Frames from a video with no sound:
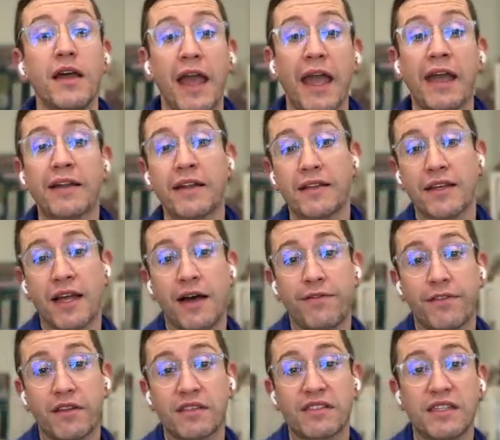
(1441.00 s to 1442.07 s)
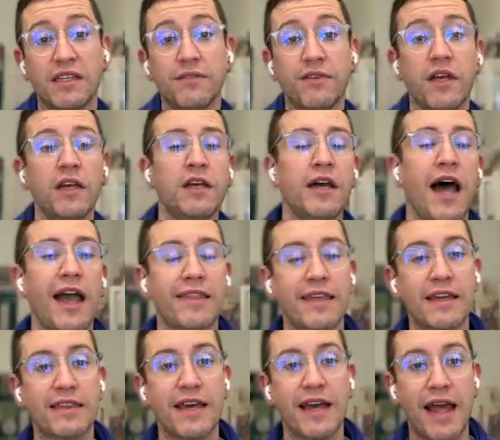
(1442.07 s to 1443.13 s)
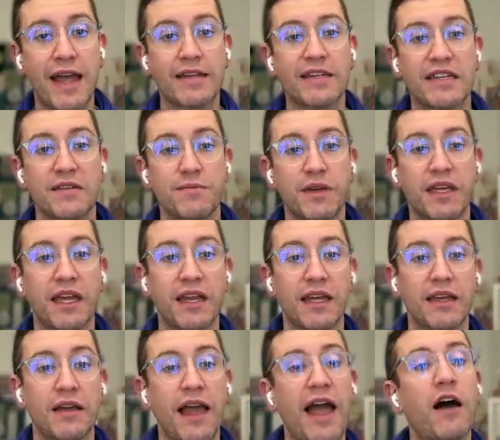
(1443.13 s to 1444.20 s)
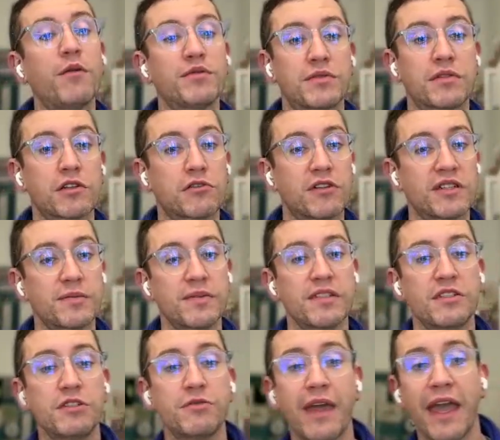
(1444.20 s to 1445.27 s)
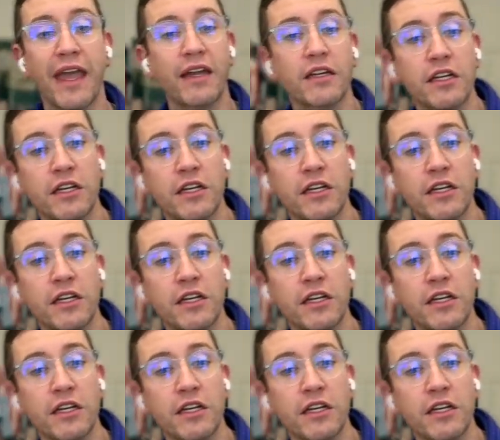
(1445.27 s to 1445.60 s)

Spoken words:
and at the cuff of the sleeve. I think that ending and beginning helps with the crispness. You can't